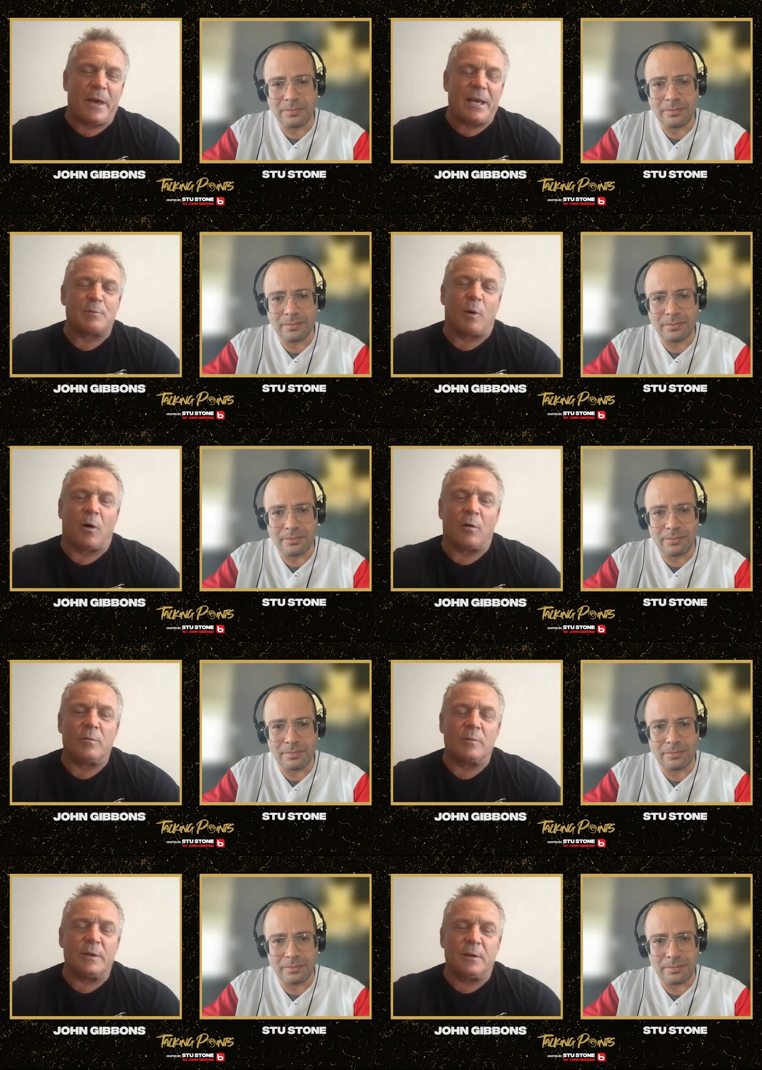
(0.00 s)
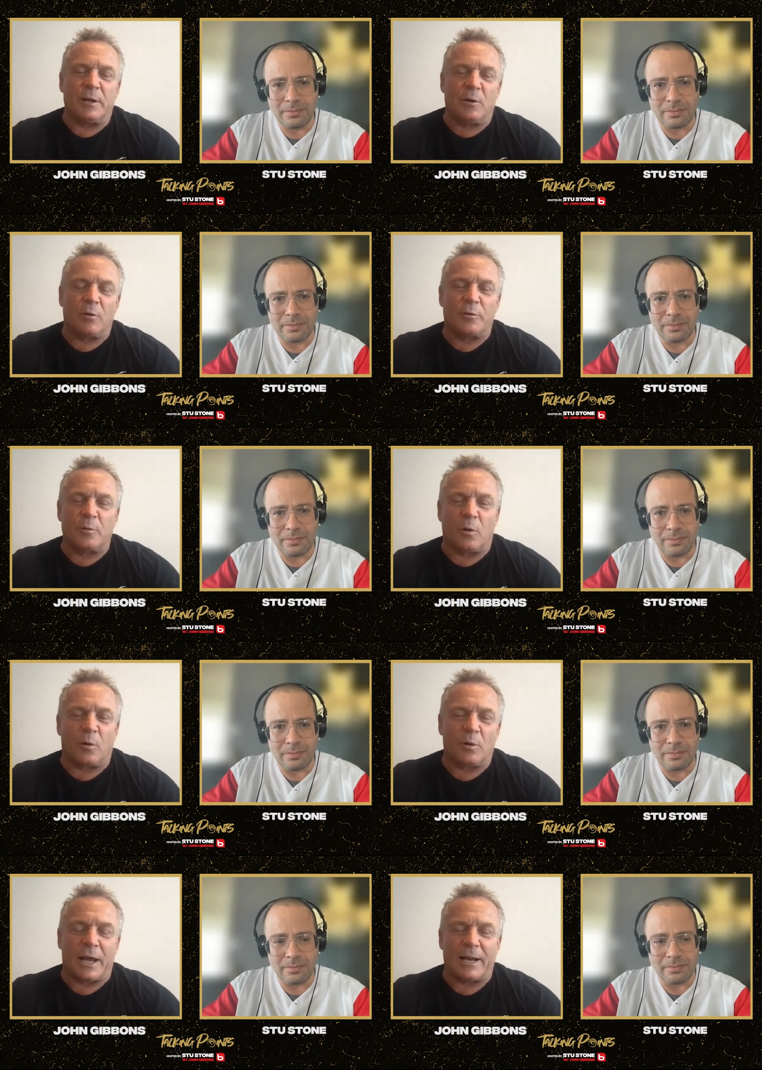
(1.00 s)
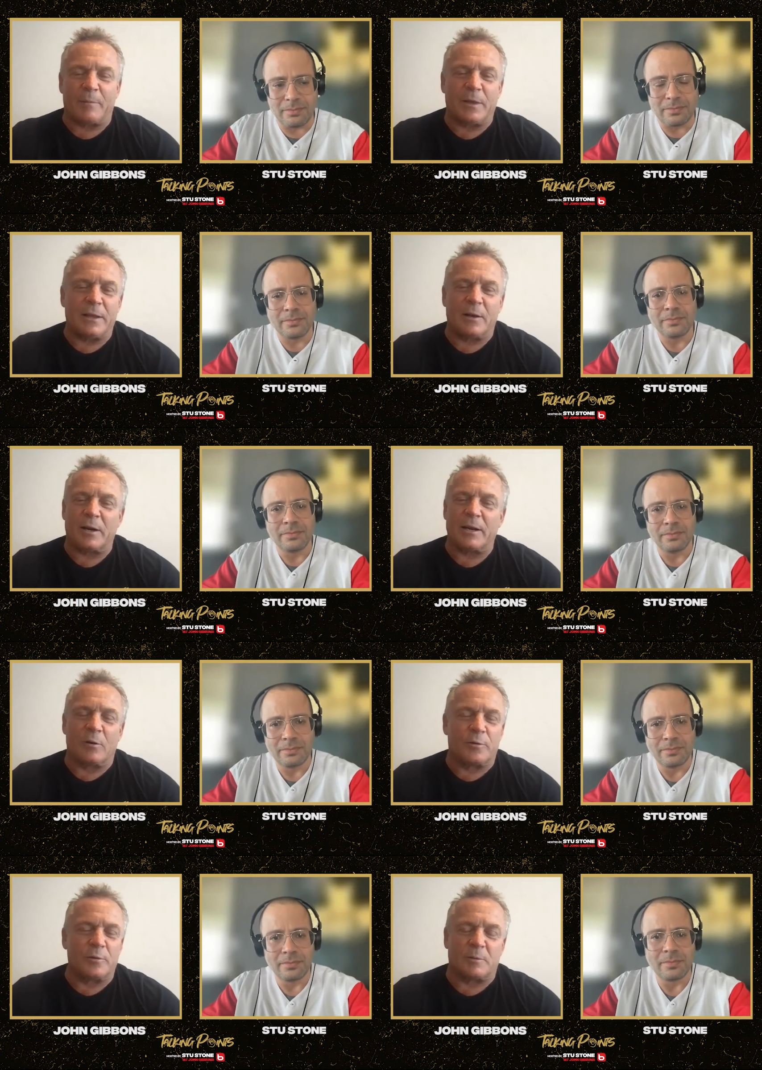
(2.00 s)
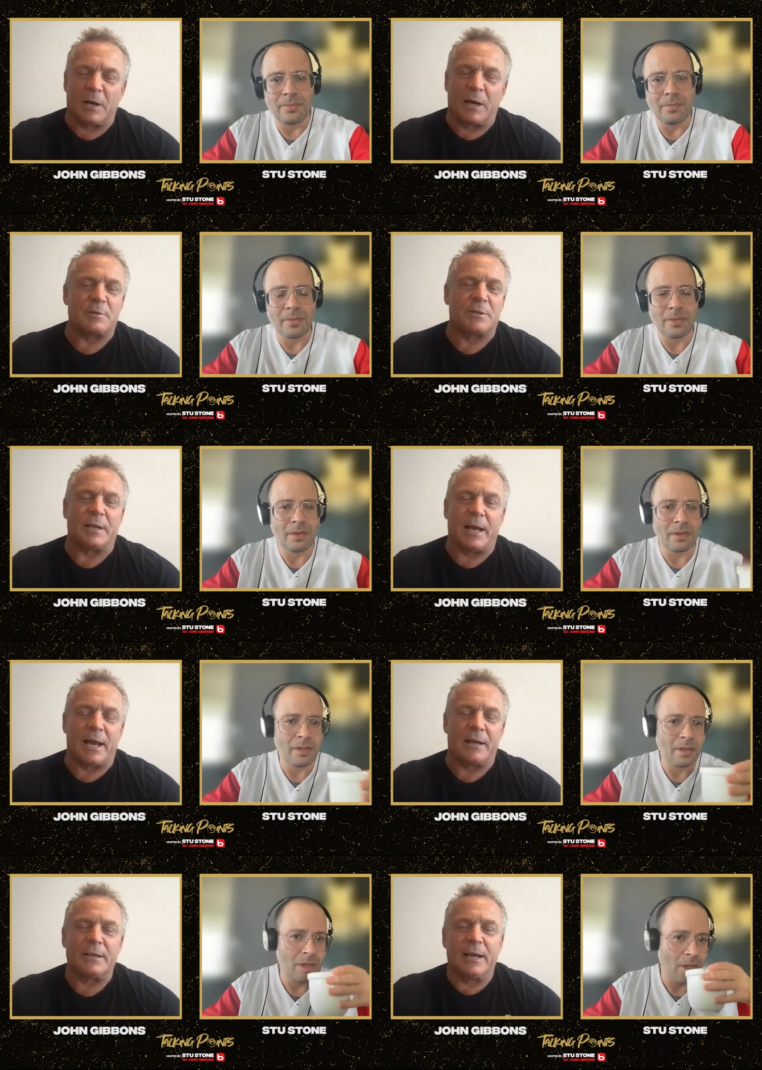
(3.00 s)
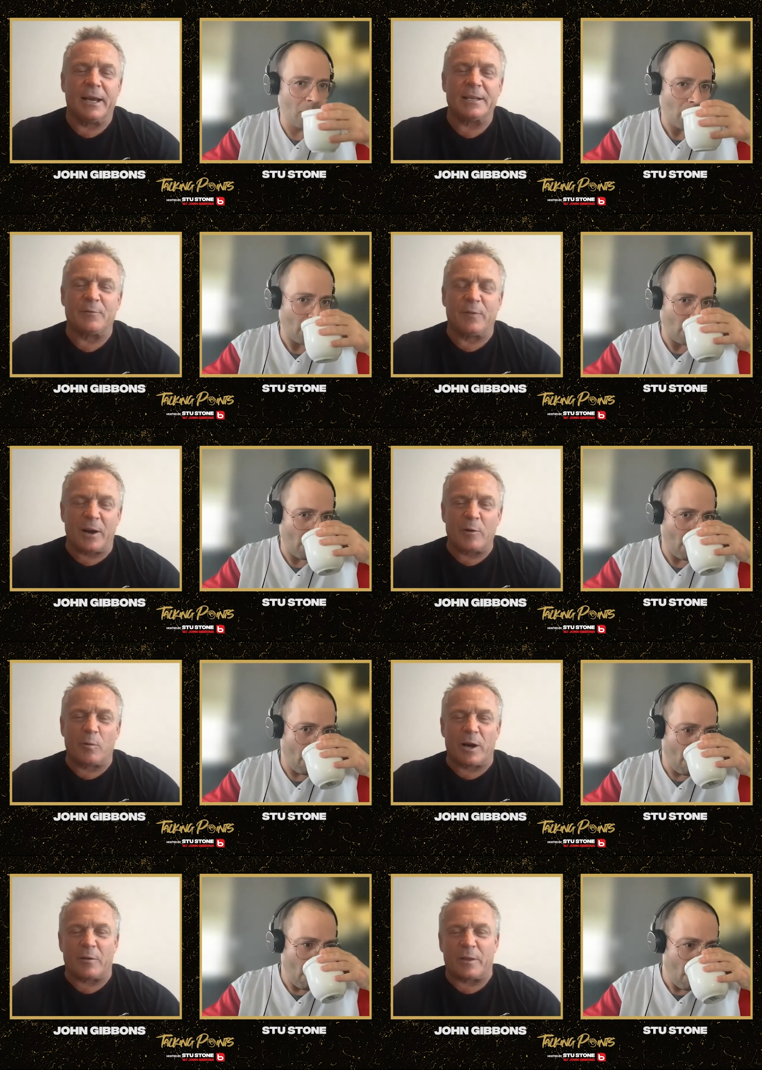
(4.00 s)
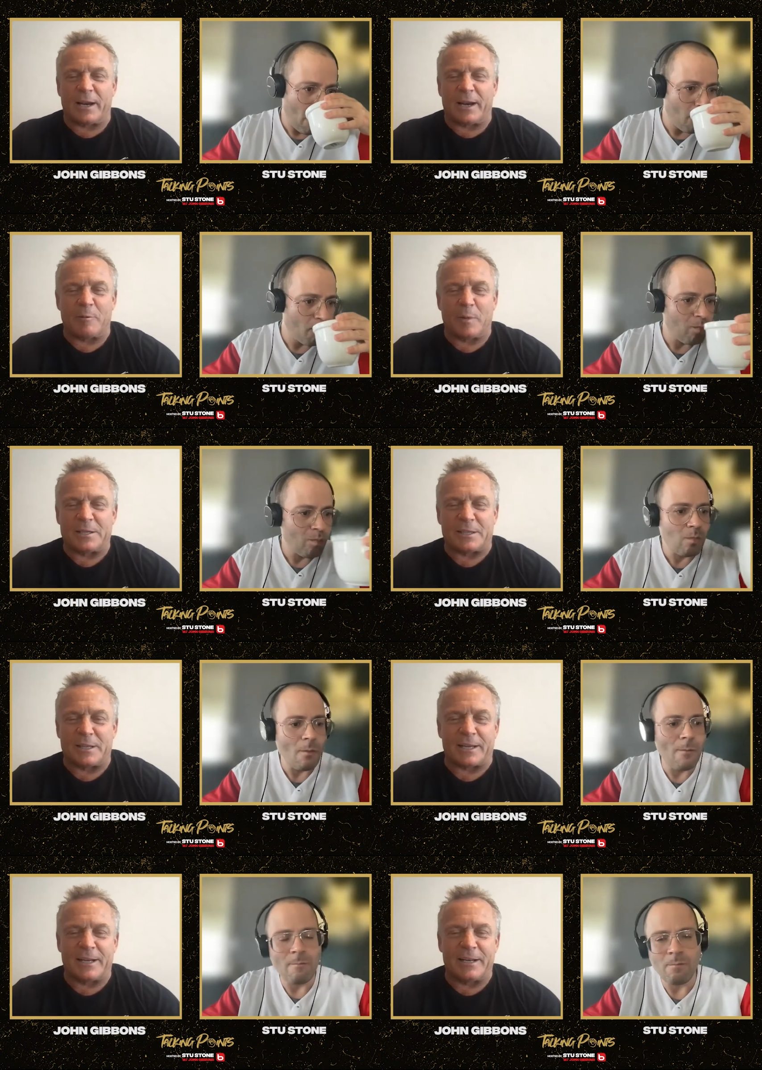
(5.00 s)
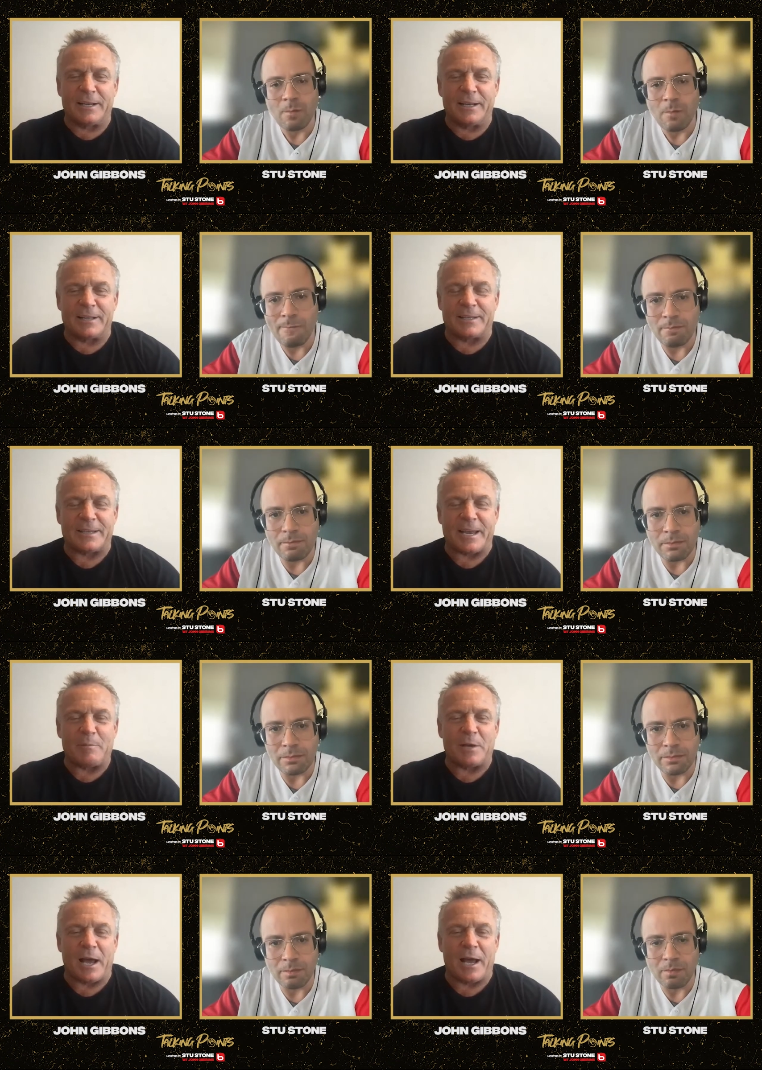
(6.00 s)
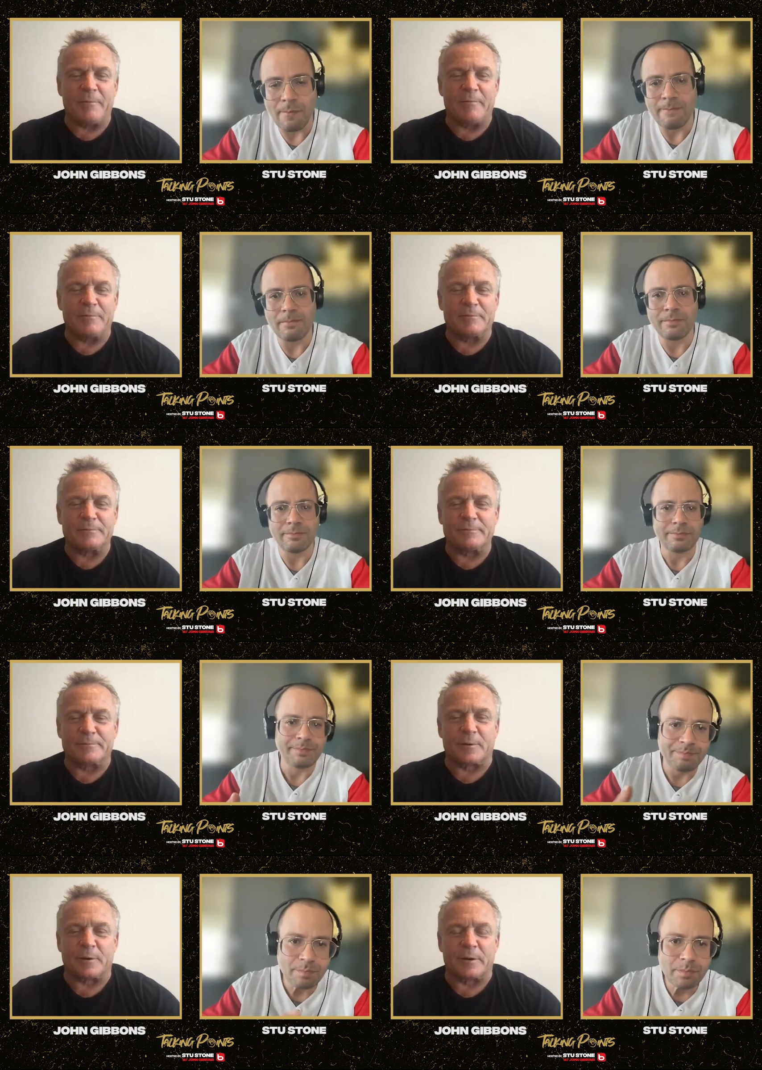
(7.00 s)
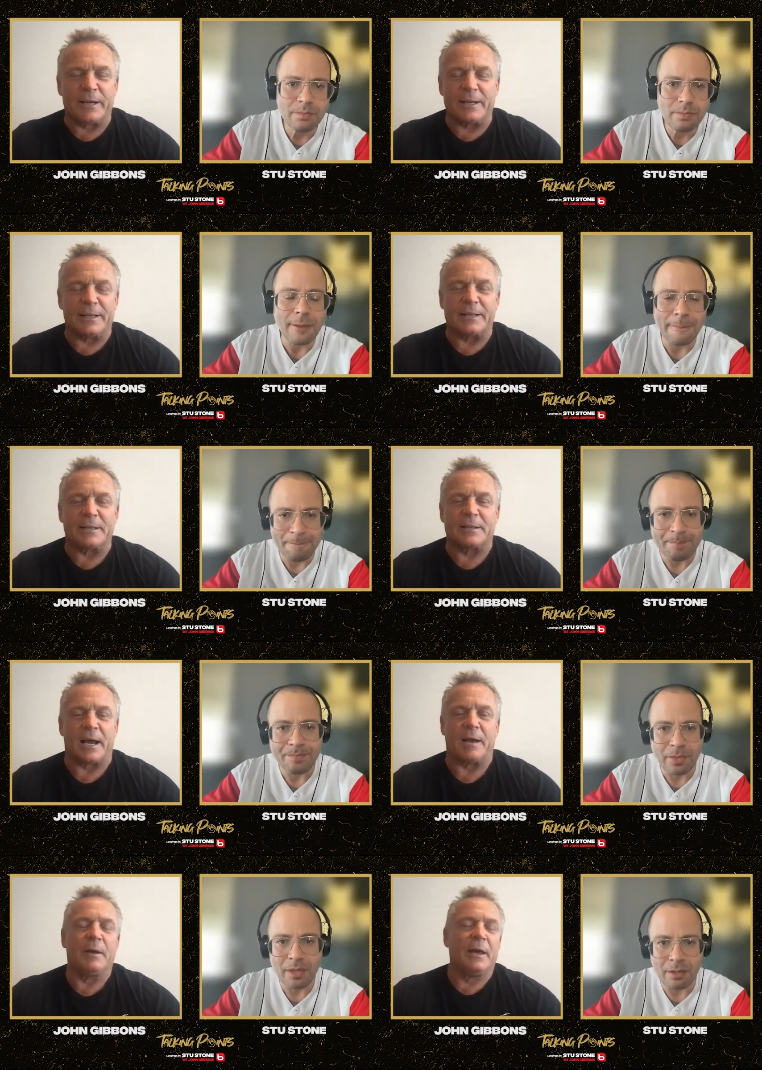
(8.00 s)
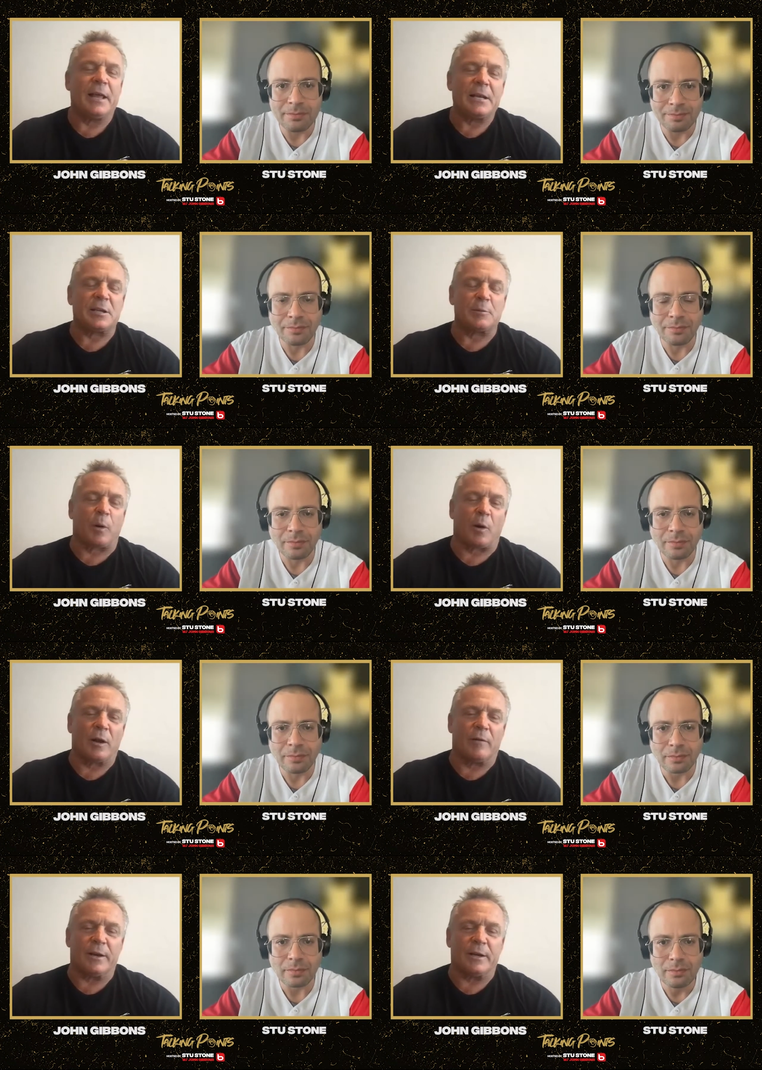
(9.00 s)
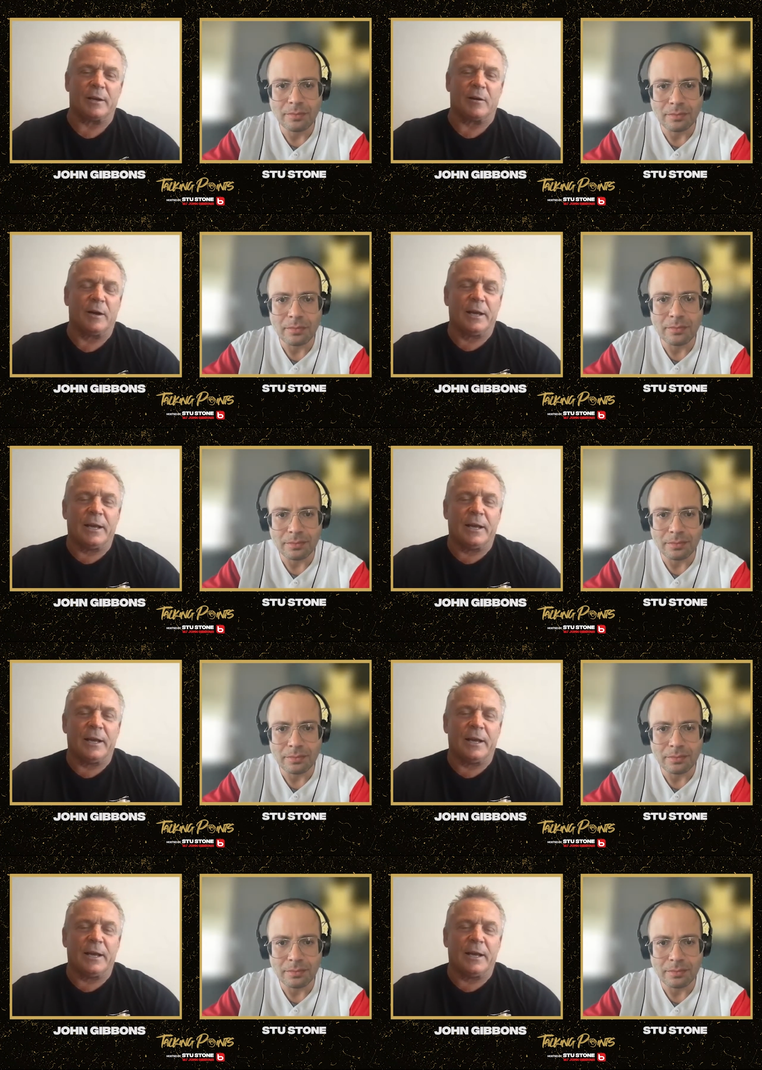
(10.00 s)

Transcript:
Speaker 1: baseball, you know, you go through a whole lineup. They, they're going to go through some ups and downs. It's very rare that everybody's clicking at the same time for any length of time. That's just part of it. You know,